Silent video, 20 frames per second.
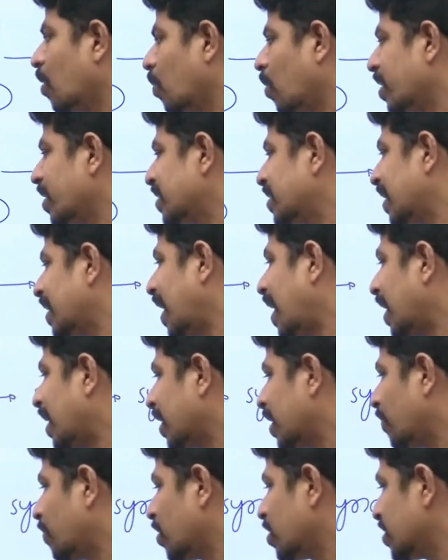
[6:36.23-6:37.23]
What is an
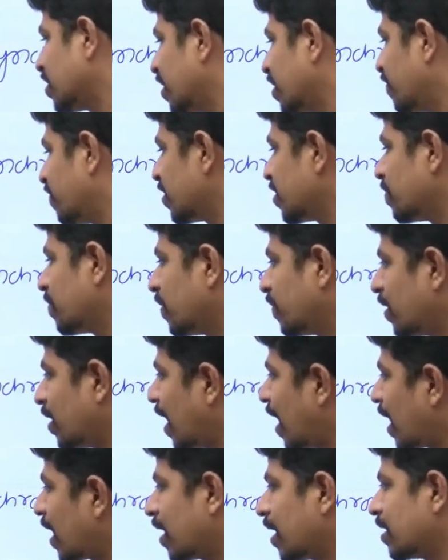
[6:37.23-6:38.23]
arc? What is the difference between
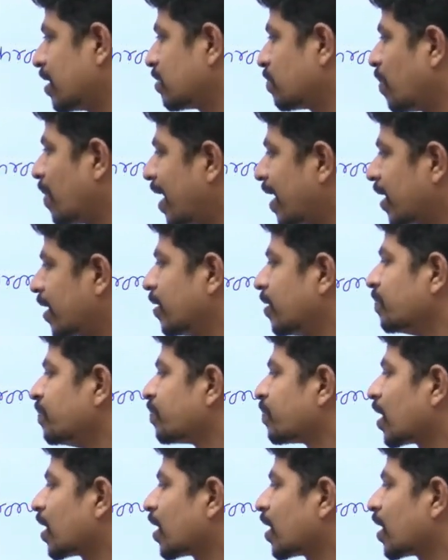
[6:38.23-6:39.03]
arc and spark?